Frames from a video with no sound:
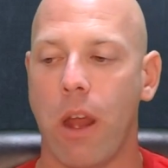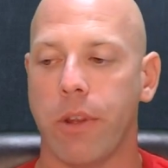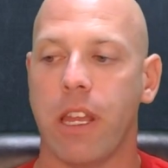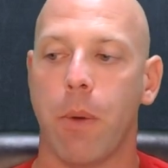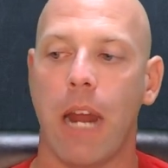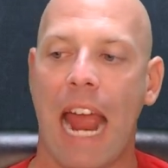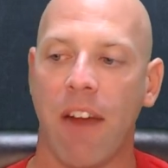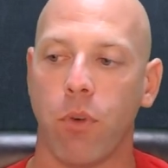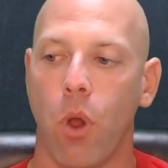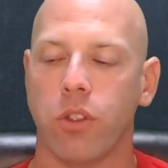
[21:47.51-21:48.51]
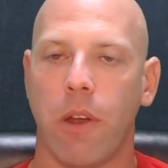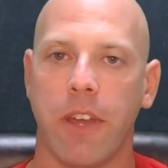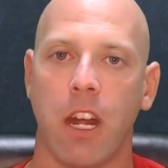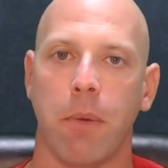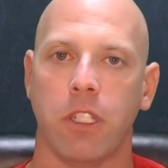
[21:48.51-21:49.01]
I would get him on half rolls. I would
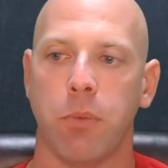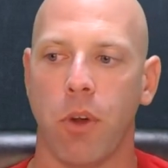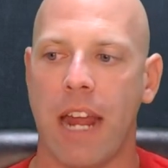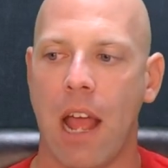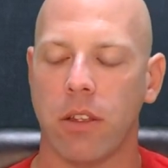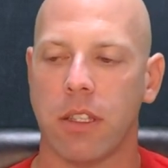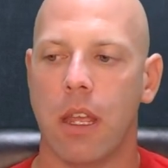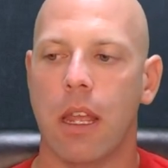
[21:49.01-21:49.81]
get him on sprint outs.